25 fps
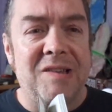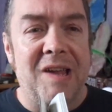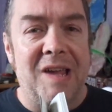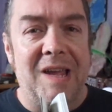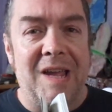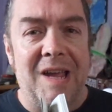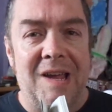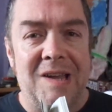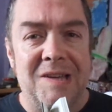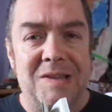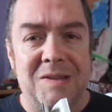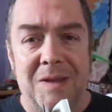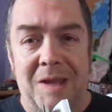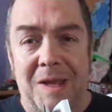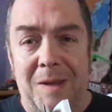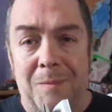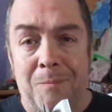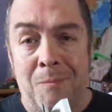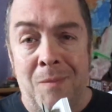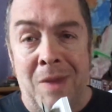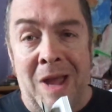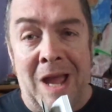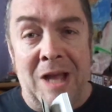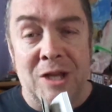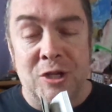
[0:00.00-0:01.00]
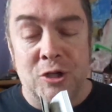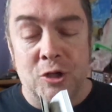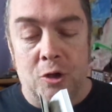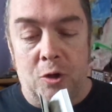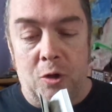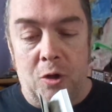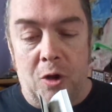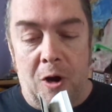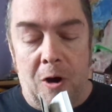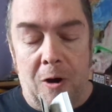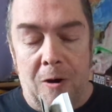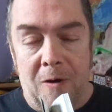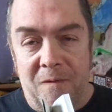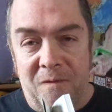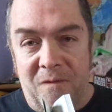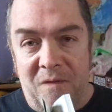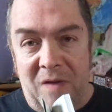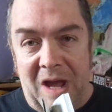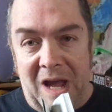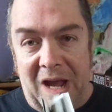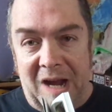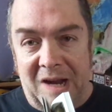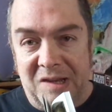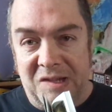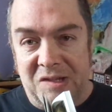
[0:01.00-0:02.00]
I guess, like magical
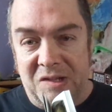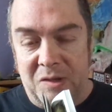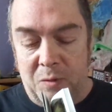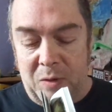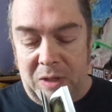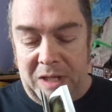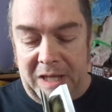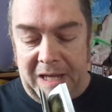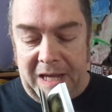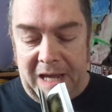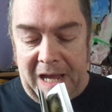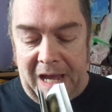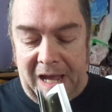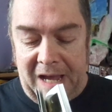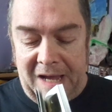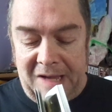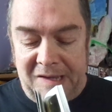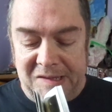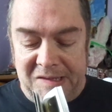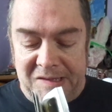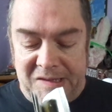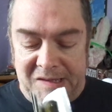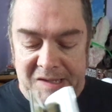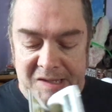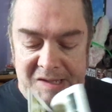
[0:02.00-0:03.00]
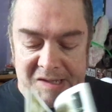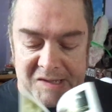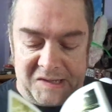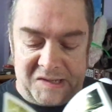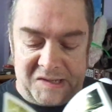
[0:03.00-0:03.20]
artifacts. So he has this